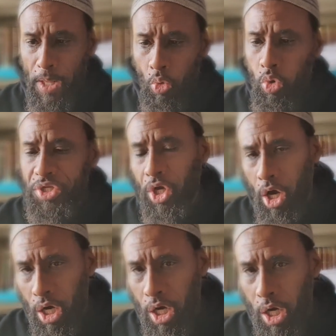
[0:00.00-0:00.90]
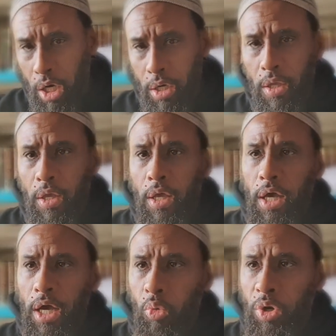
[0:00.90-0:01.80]
which are,
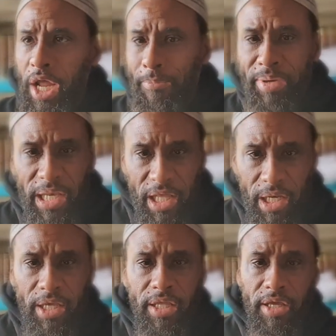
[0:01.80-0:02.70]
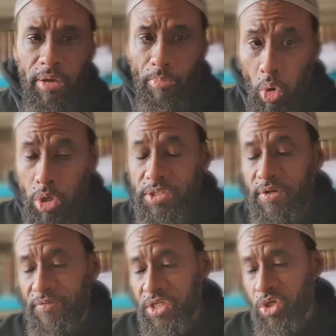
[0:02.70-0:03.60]
uh, we're not belittling the importance
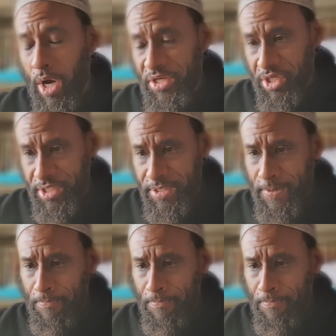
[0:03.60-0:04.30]
of these questions,